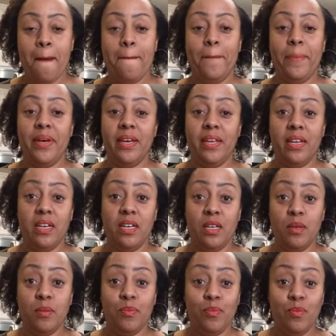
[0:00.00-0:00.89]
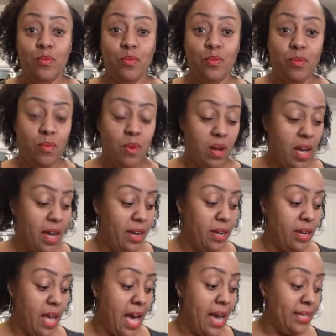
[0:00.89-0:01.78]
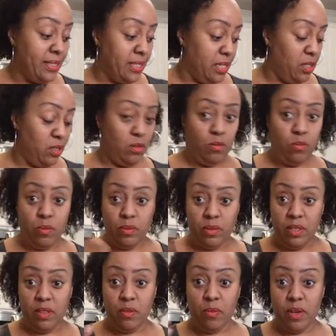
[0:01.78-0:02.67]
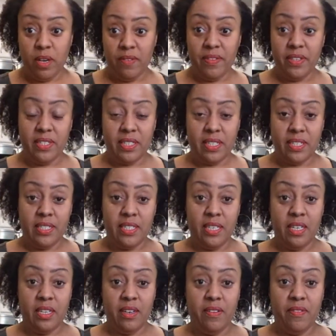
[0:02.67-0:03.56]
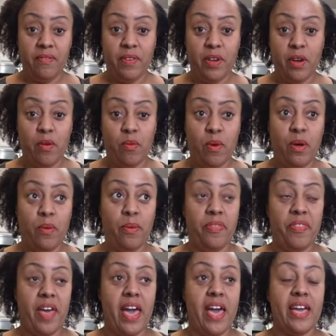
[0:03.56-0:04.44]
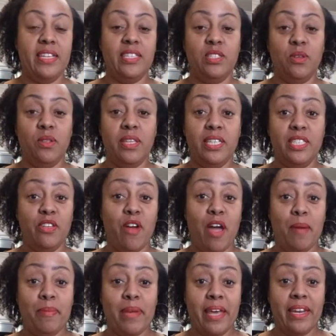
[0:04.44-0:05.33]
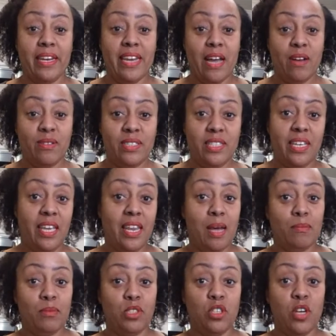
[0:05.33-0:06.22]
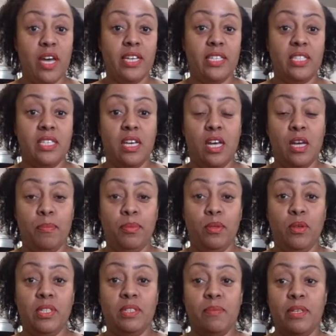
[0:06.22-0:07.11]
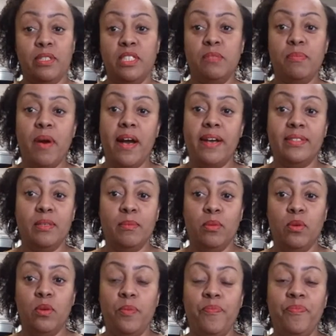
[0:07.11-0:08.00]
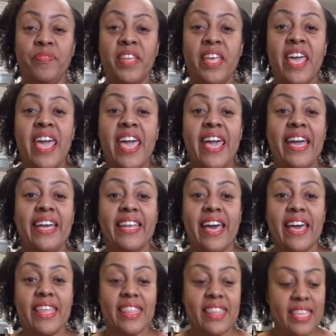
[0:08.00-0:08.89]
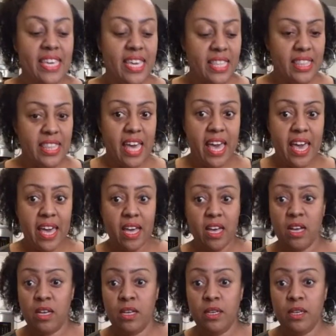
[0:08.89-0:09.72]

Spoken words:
but neither one of us did very well with that. And so this year I'm not announcing it. I'm just trying to upload as much as possible. And I think that